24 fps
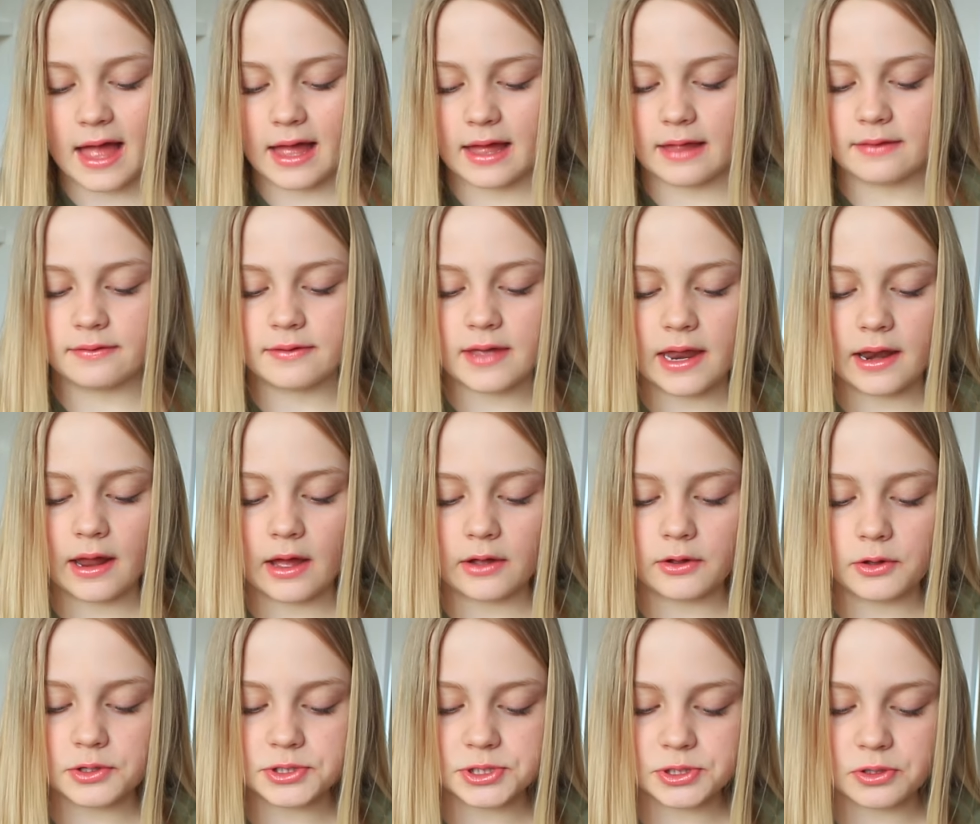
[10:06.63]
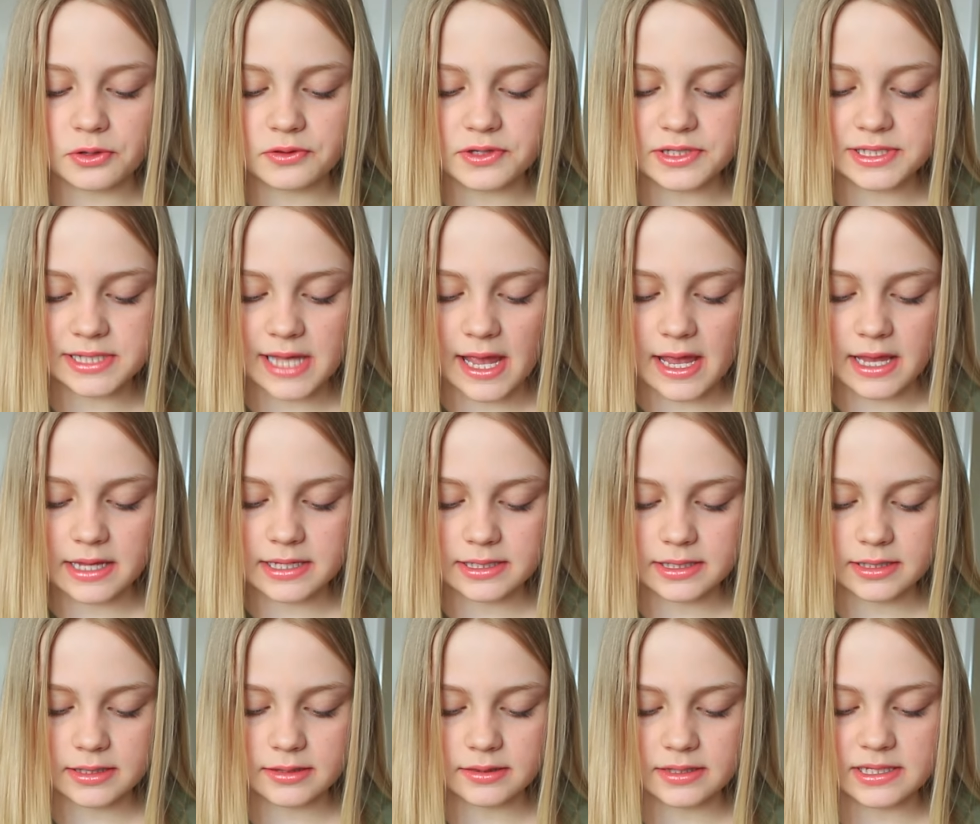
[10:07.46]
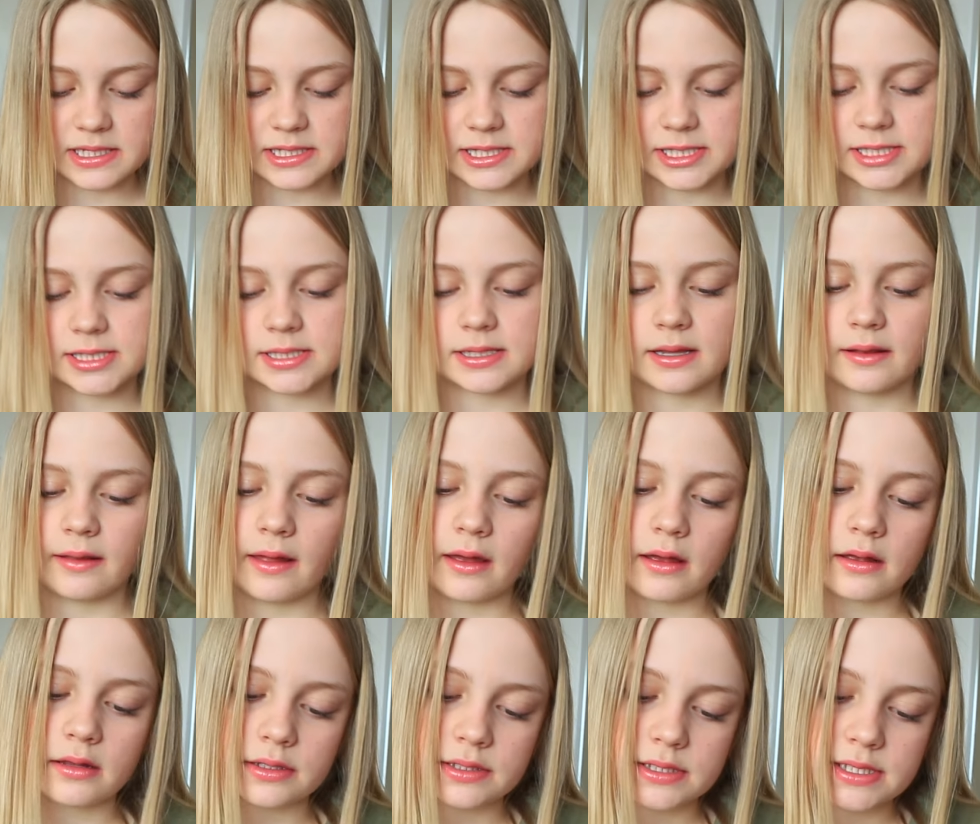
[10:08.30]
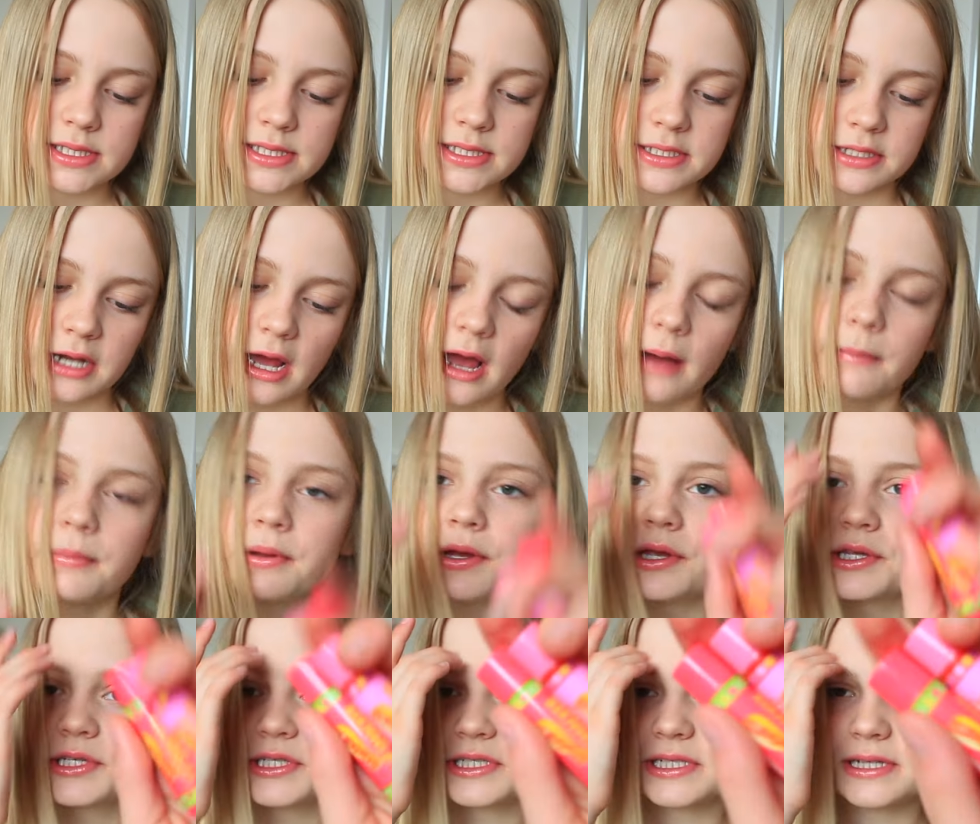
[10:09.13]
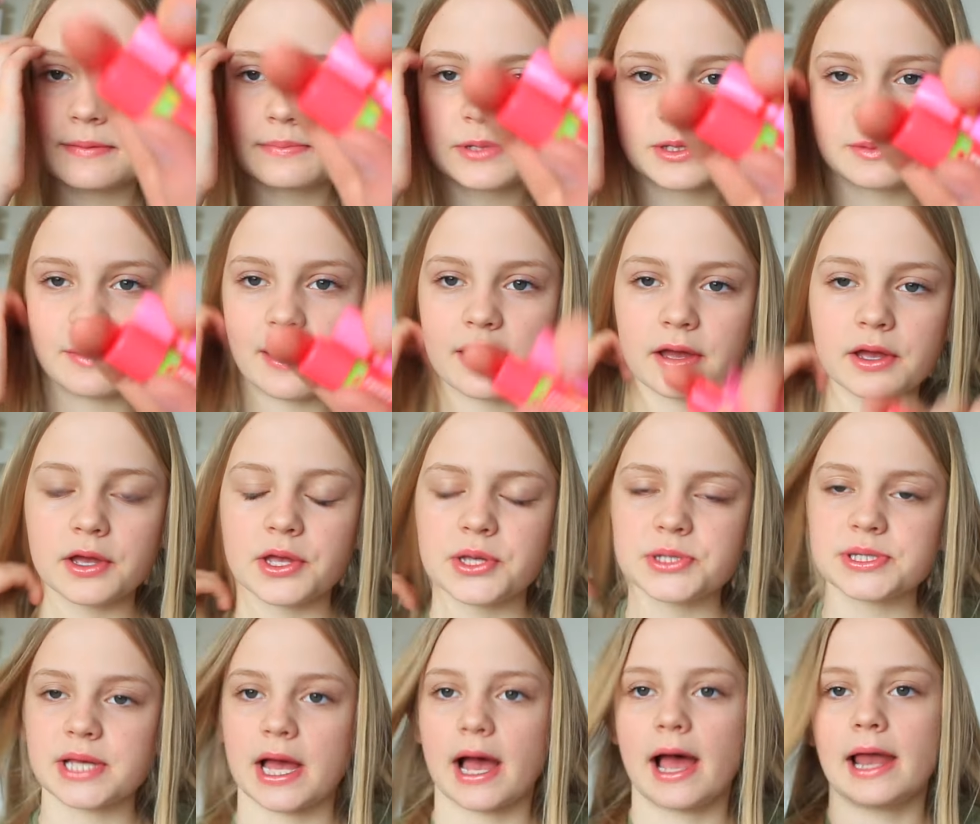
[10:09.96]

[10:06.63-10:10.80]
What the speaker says: And then I also got this these Starburst lip smackers.